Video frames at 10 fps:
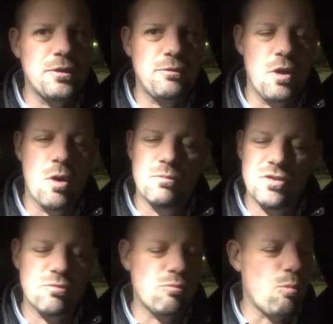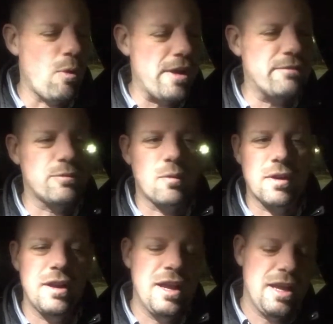this film. Just wait for
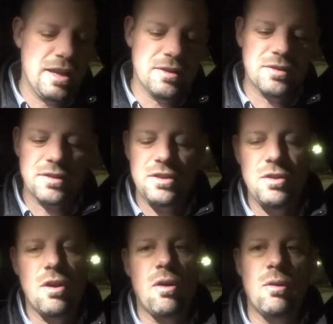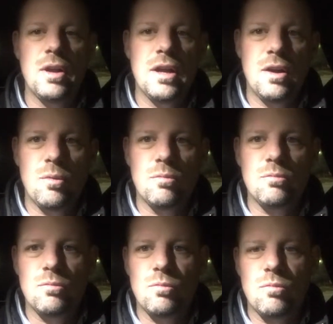it. Is, you know,
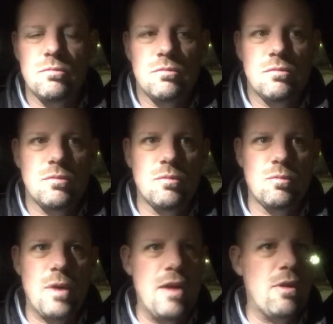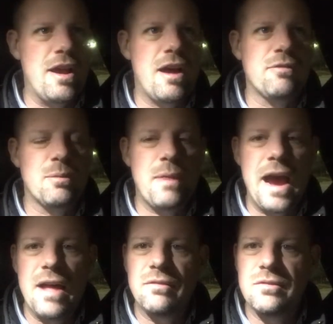why right off the
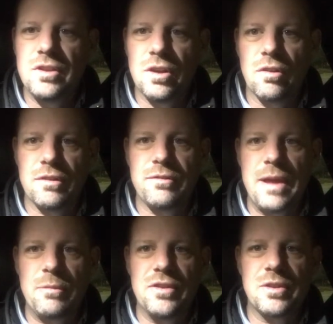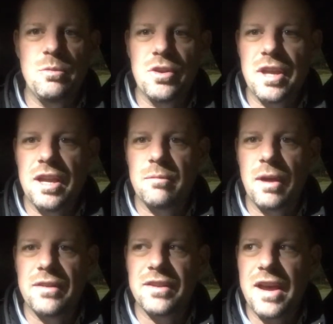bat, you know, the family is communicating
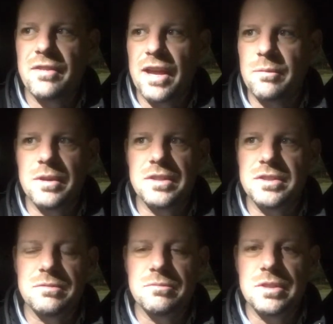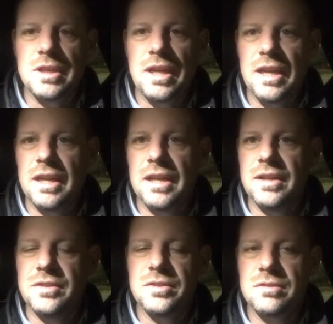by sign language,
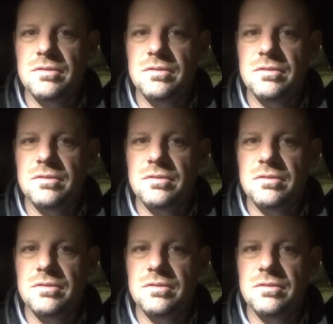and